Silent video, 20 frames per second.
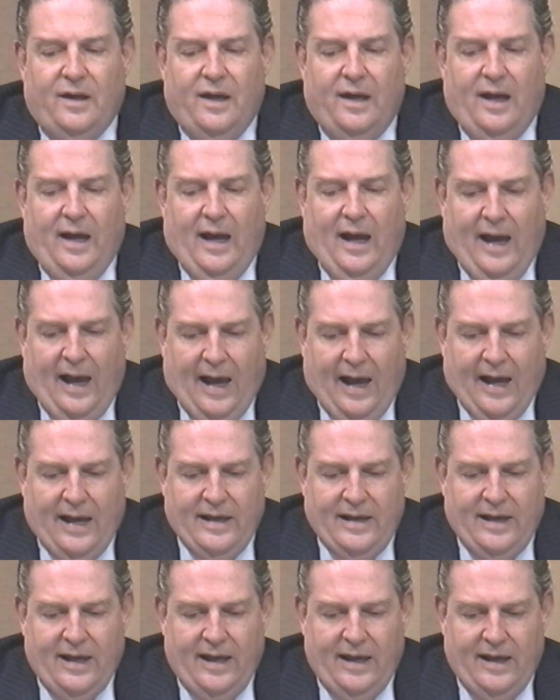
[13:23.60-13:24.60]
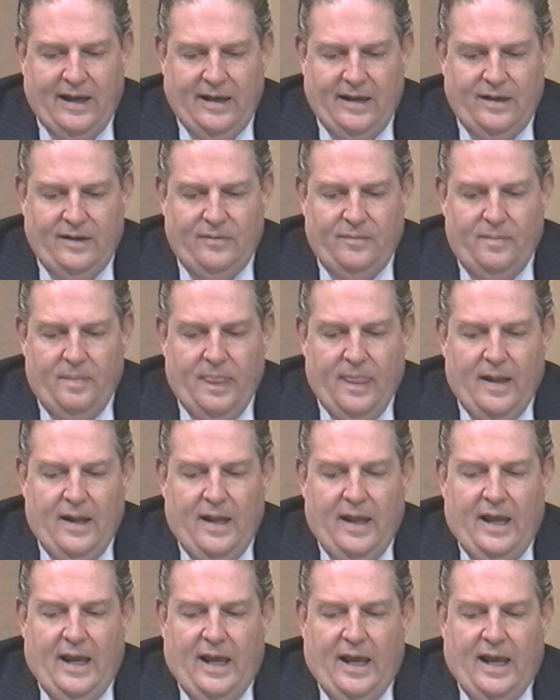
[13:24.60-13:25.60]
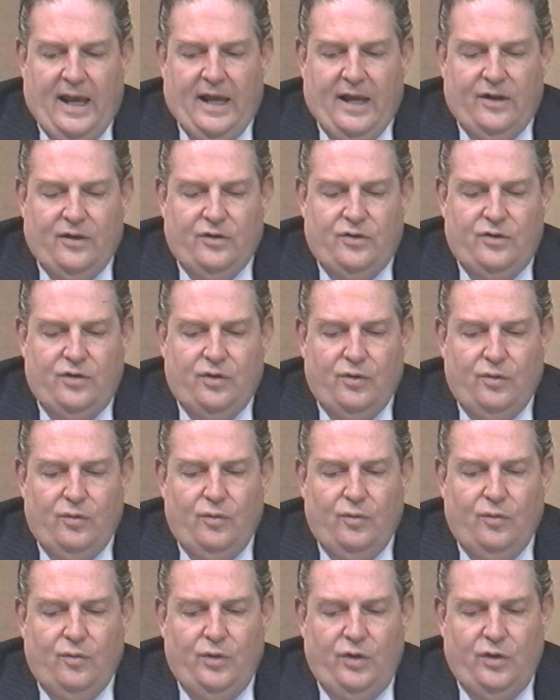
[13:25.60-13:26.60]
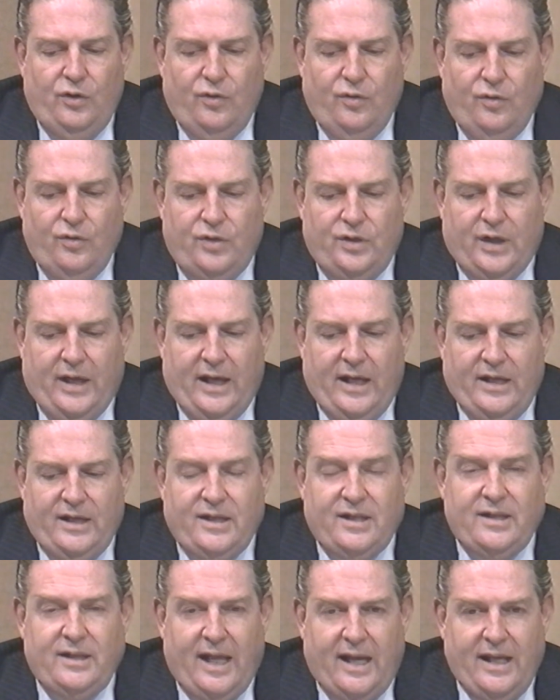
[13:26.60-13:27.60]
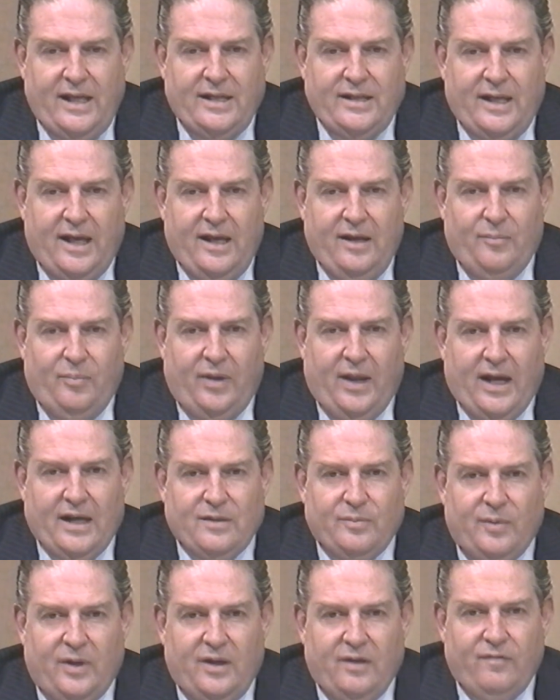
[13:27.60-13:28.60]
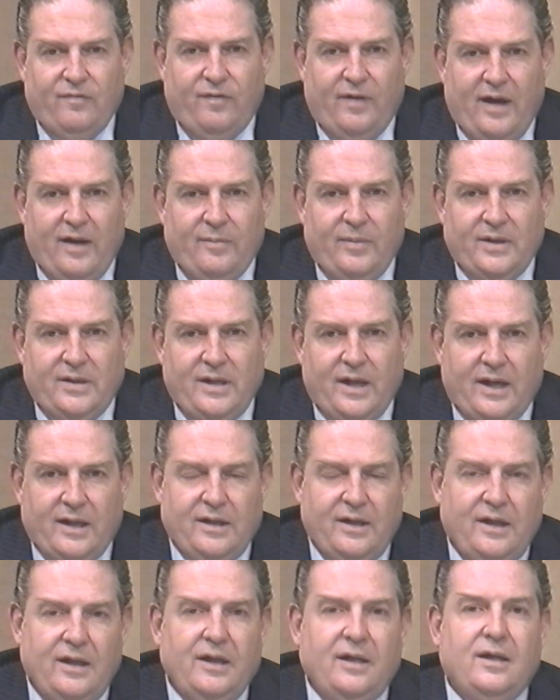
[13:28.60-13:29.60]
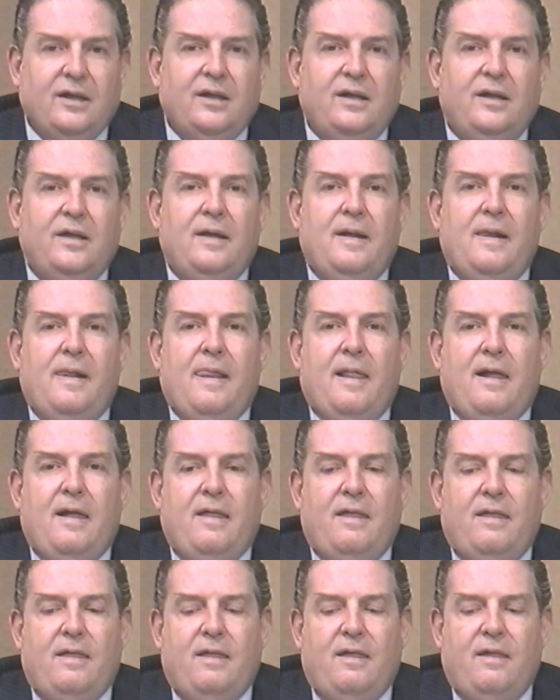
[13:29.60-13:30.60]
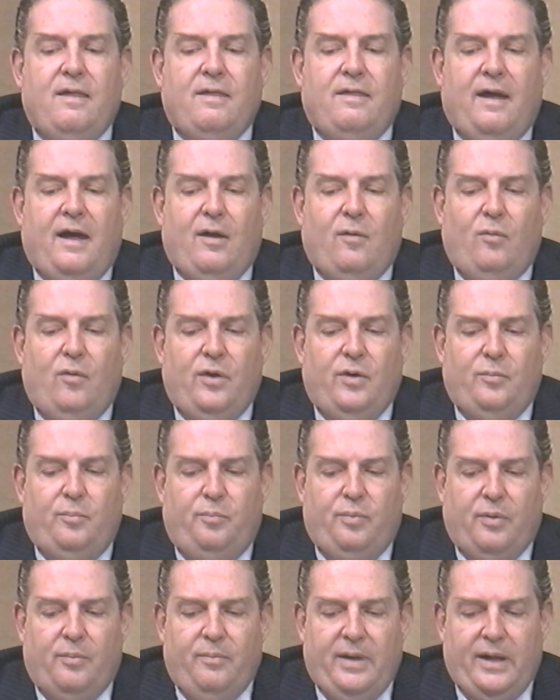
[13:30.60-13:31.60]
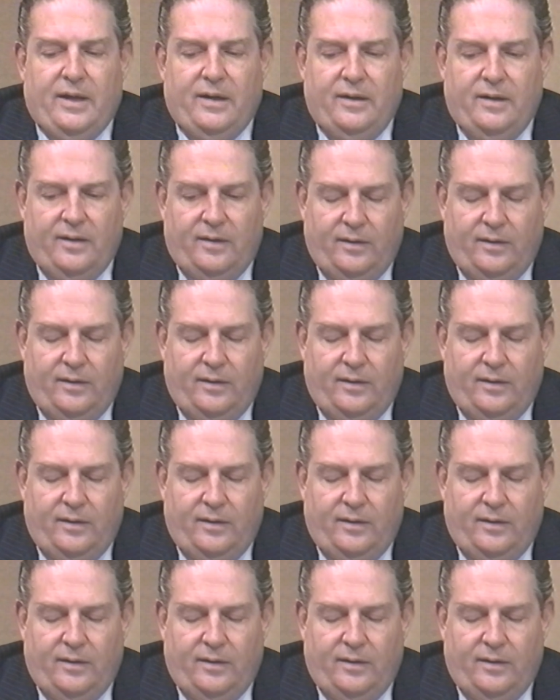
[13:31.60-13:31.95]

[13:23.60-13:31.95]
high gain, and to use a steady state plasma confinement technique that would permit